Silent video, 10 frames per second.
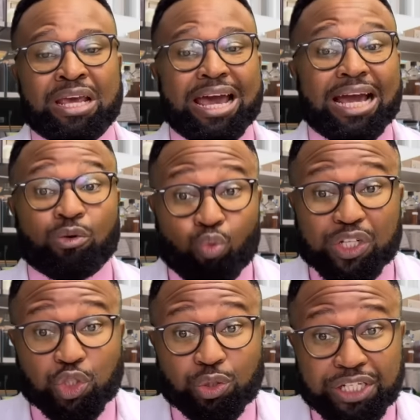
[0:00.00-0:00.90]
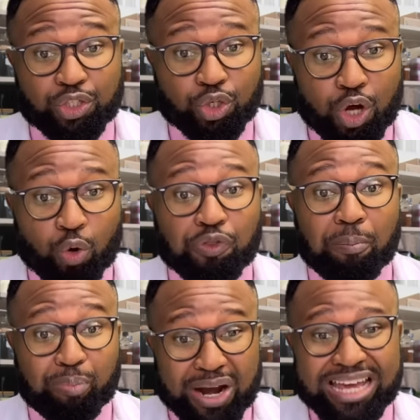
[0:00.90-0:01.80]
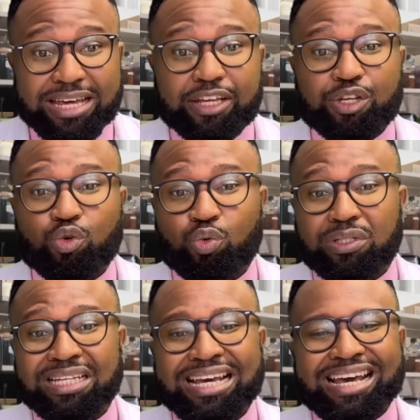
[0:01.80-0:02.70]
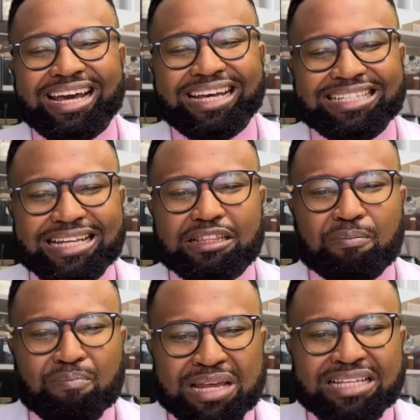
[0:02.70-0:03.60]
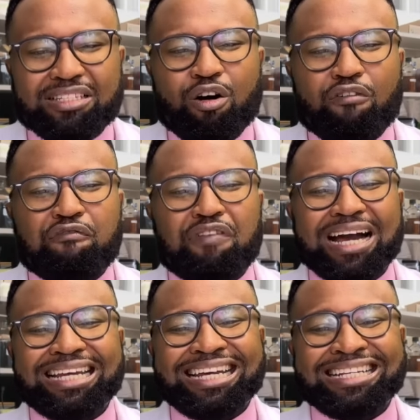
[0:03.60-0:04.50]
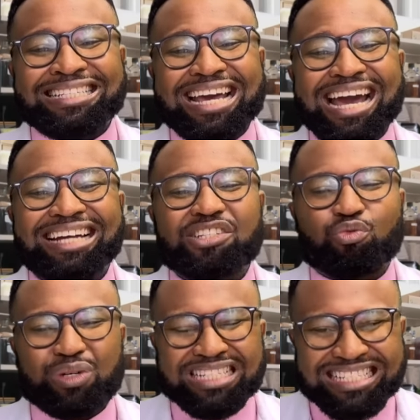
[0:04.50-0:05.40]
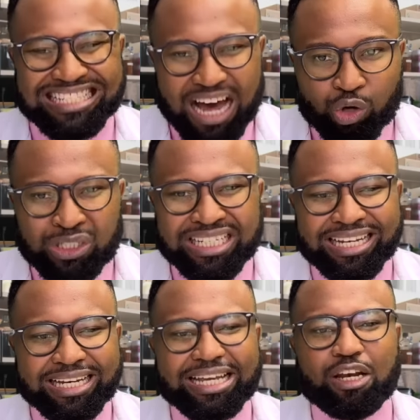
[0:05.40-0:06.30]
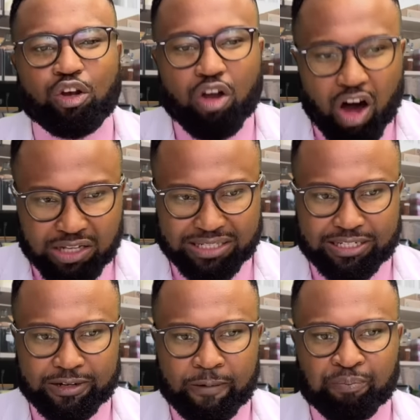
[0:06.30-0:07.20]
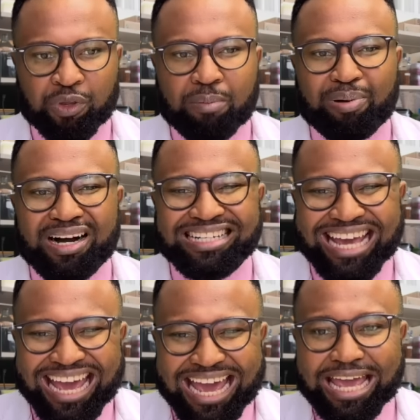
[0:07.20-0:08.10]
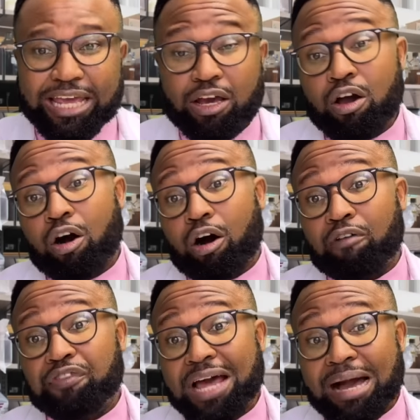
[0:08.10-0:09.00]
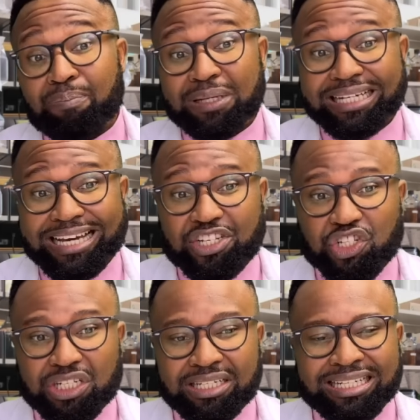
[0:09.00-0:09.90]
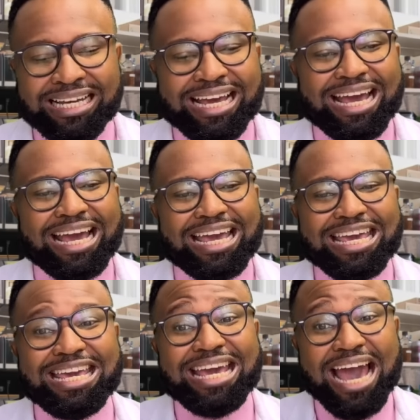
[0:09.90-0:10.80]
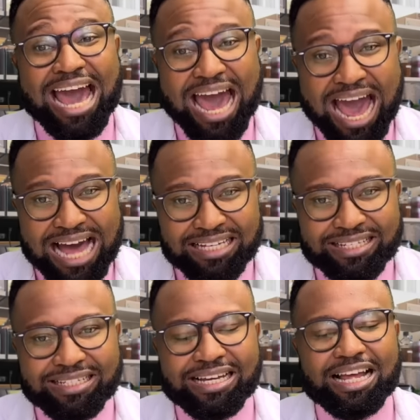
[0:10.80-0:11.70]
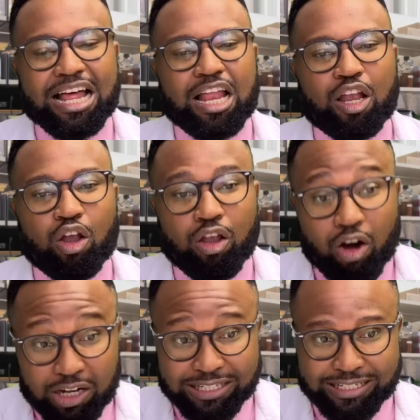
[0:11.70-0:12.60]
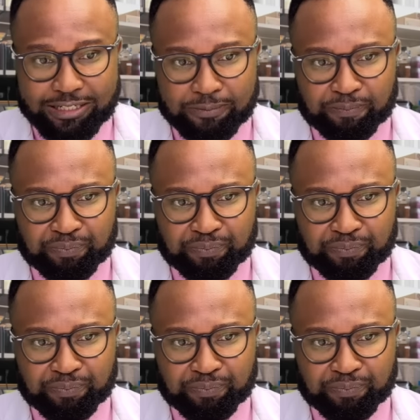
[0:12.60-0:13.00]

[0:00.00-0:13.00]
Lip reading: And what you need to know, the breaking news, is that the Minister of Finance has resoundingly lost Part A of the application. He has lost.